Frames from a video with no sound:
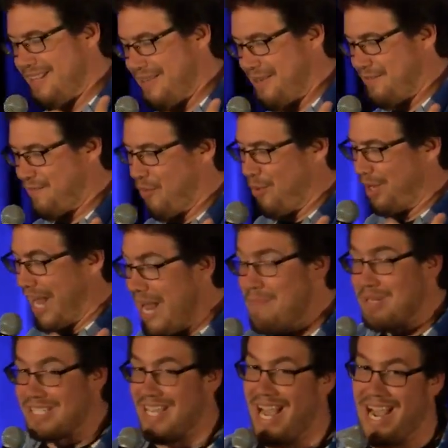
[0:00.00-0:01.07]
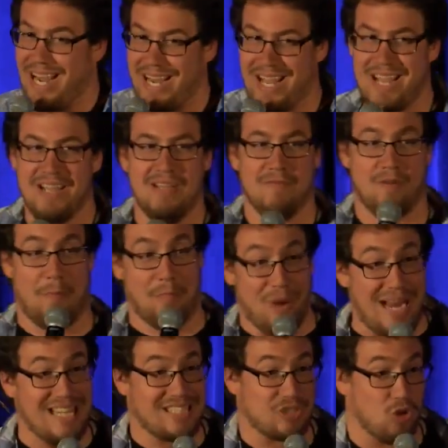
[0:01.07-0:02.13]
for game design, for
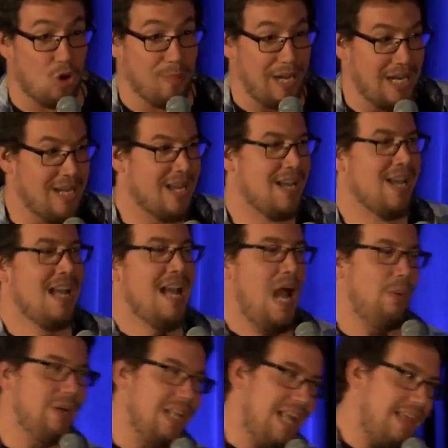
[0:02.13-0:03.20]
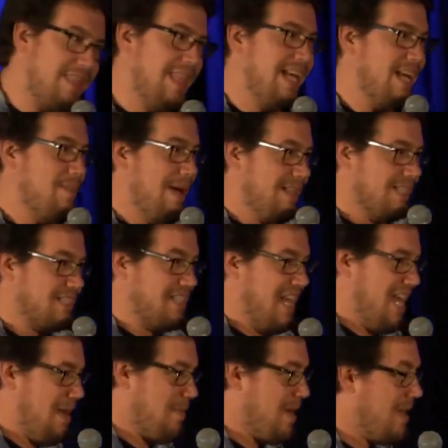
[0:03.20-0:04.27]
brainstorming, I really like thinking about this
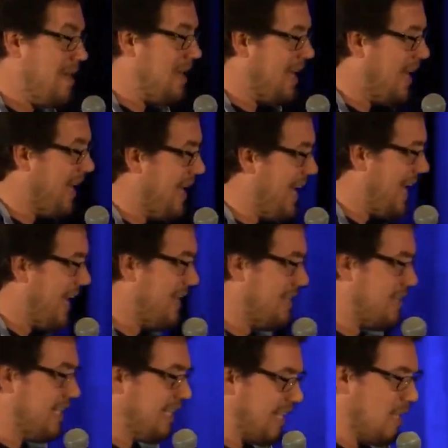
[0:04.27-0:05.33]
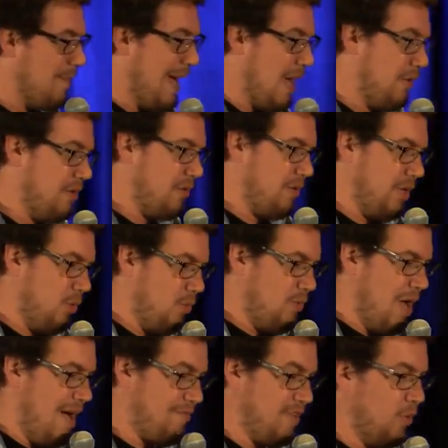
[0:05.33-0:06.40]
game and thinking about you know
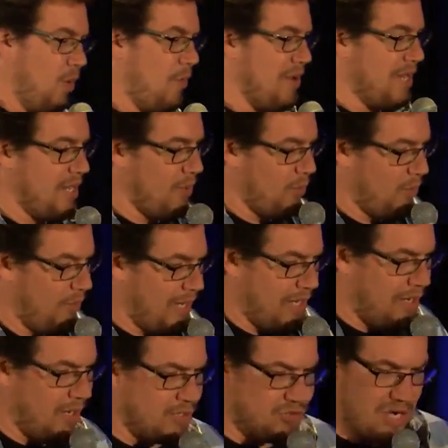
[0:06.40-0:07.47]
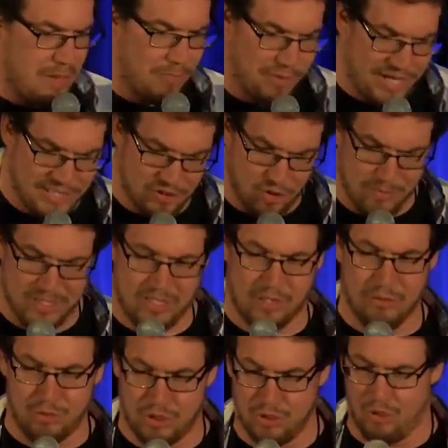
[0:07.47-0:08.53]
often when we when we are trying to brainstorm a
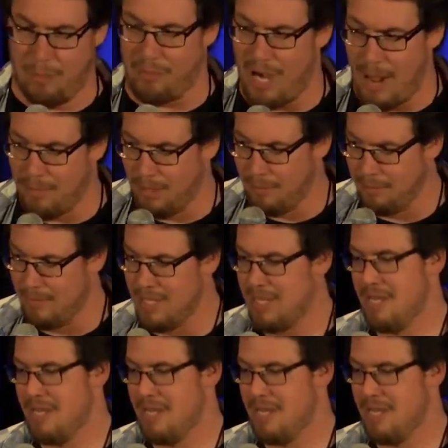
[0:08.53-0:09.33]
solution to a problem,